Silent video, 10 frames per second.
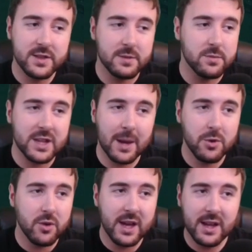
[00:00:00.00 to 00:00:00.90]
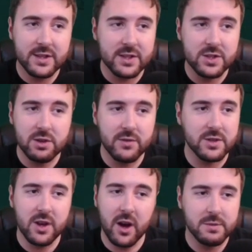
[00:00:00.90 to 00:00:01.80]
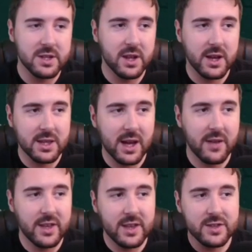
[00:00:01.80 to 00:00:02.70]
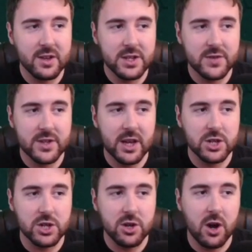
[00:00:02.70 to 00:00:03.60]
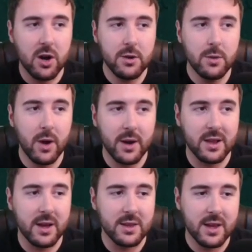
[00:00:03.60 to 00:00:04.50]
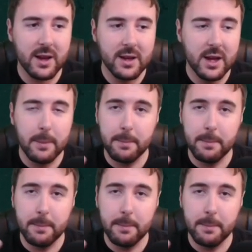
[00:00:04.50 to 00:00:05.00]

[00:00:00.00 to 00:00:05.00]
there's some samurai heads, there's two different types, I like that. These guys for the Ashigaru, I like that.